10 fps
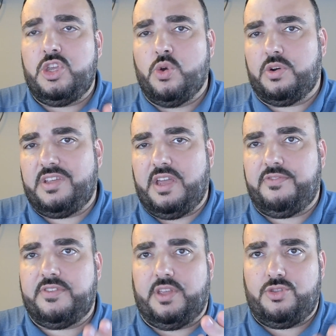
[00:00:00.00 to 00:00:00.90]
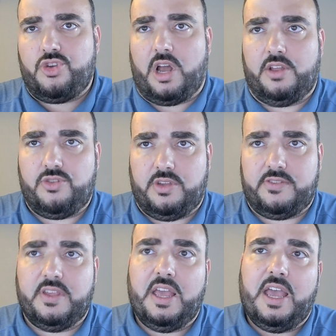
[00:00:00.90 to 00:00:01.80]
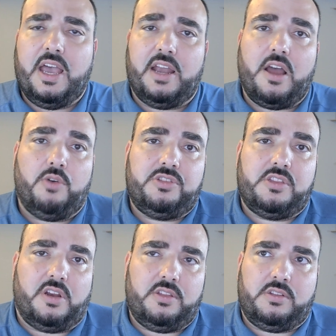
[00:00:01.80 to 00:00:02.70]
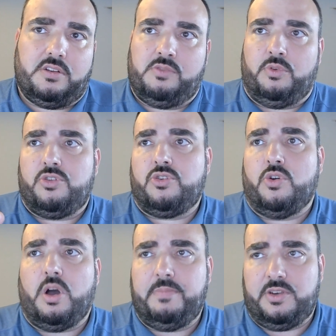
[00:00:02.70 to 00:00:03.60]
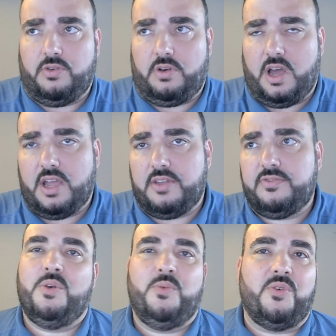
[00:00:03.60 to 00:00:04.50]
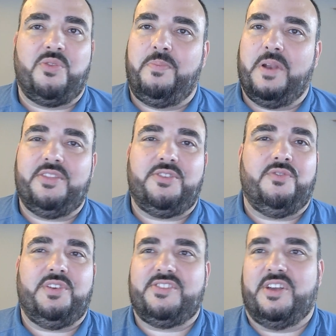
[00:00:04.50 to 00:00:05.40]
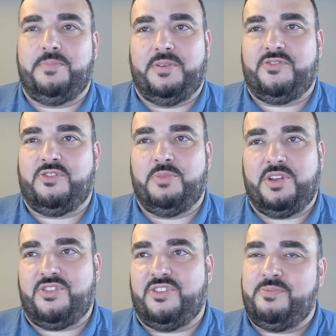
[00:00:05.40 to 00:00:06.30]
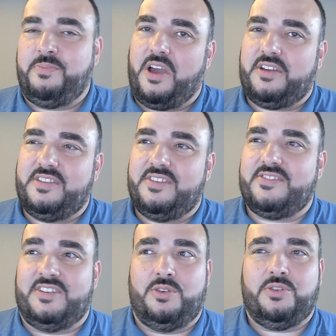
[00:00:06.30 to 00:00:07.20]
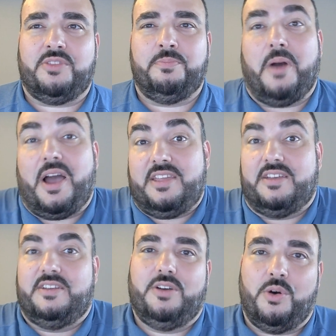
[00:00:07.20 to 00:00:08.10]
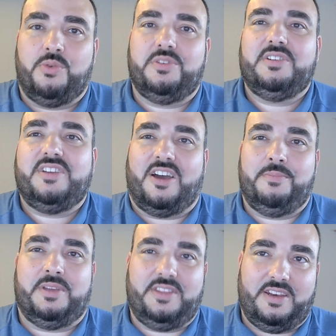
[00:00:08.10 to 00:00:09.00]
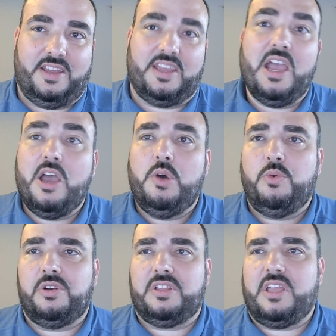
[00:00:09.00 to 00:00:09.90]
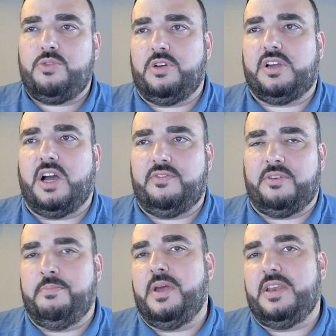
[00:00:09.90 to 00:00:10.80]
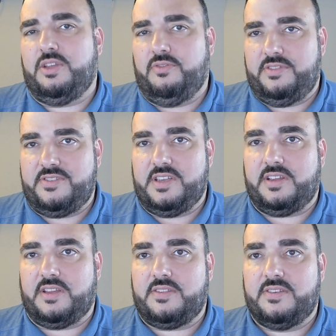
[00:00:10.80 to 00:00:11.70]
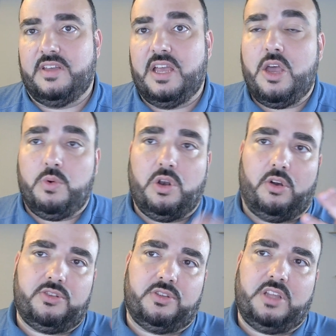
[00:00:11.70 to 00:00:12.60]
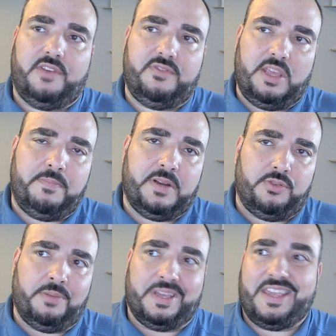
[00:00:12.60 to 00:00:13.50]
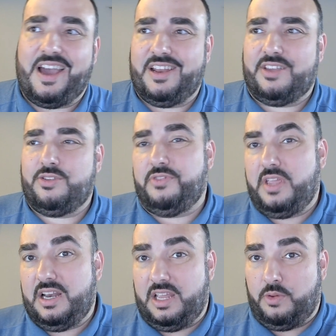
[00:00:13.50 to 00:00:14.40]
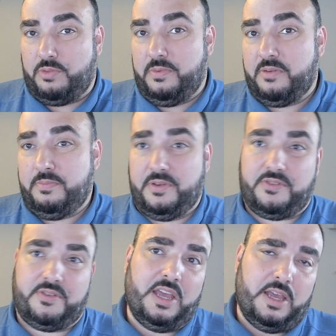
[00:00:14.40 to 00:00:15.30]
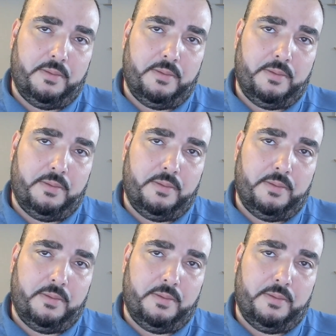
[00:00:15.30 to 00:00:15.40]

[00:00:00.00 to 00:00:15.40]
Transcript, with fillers: your gifts and challenges, and how stressors will show up in your life with plenty of examples from Richard's practice and a look at my own karmic DNA, we'll get to uncover many of its secrets. We'll also dive deeper into the mechanics of healing with purpose,